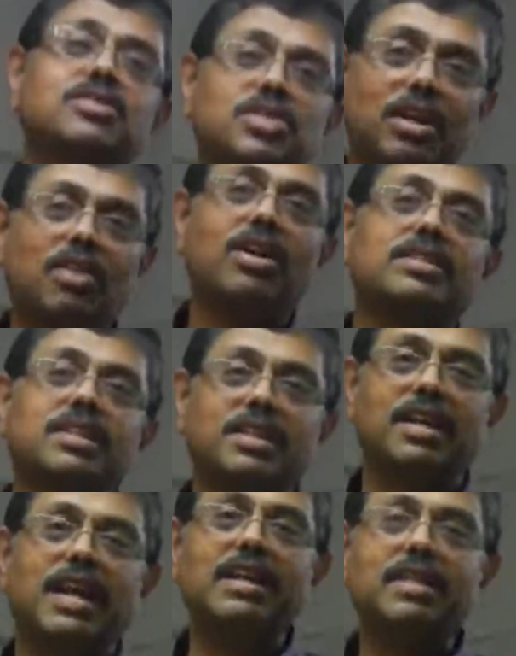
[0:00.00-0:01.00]

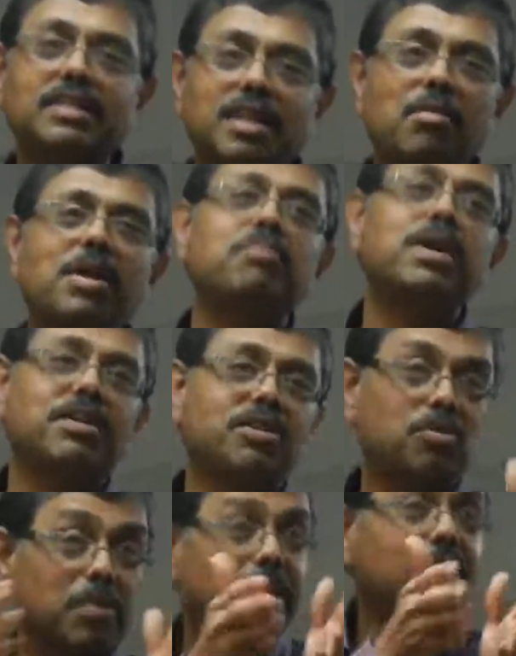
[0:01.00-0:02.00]
generosity and his commitment to
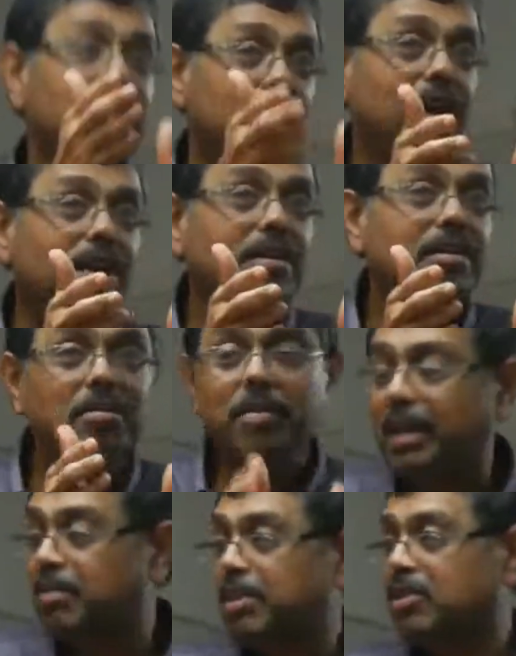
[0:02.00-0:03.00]
meet young
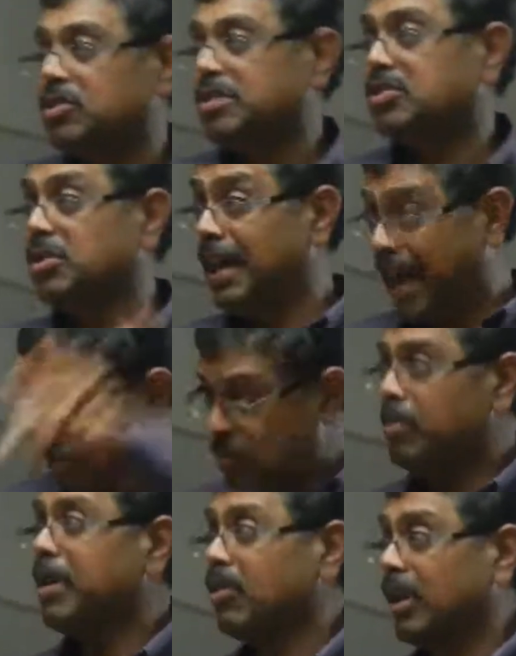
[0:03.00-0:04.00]
mathematicians. So he came to
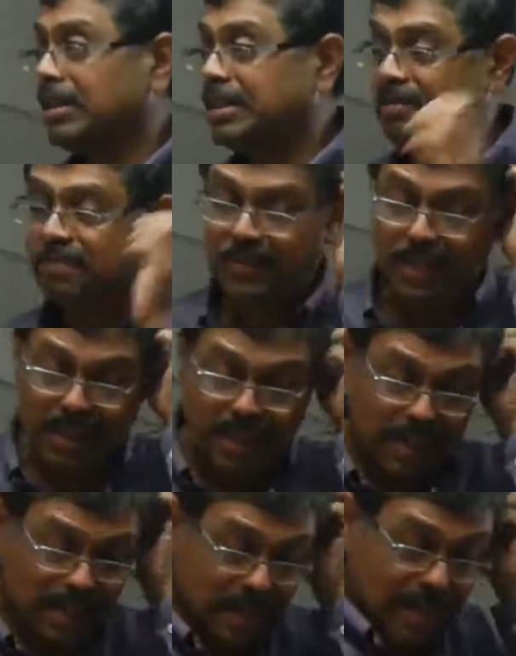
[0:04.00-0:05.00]
Madras.
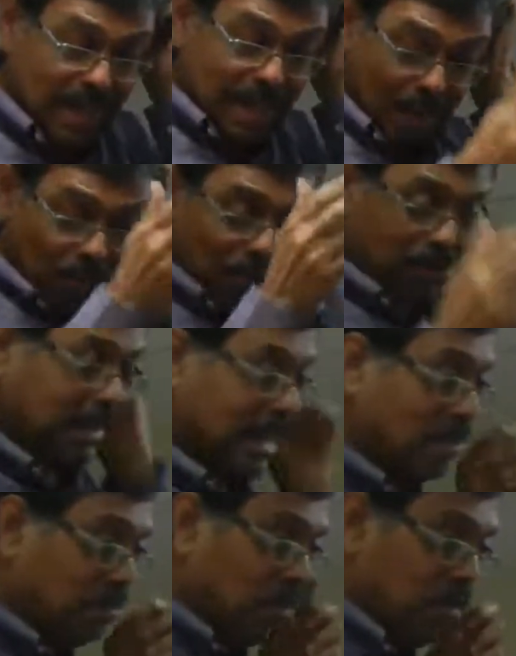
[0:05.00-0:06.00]
And I went to the
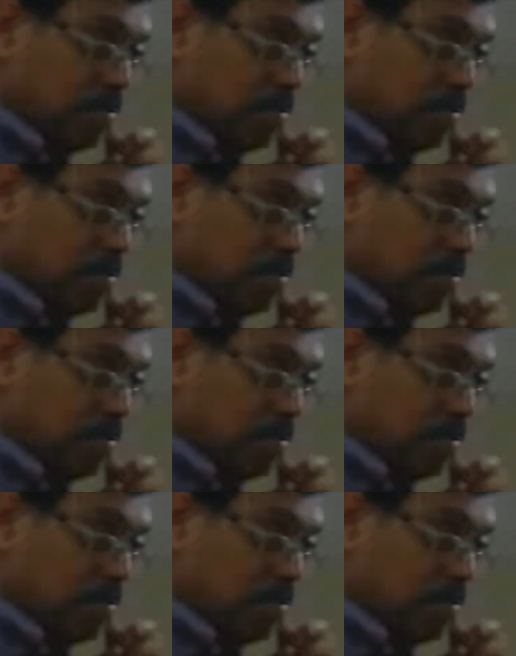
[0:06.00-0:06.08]
airport to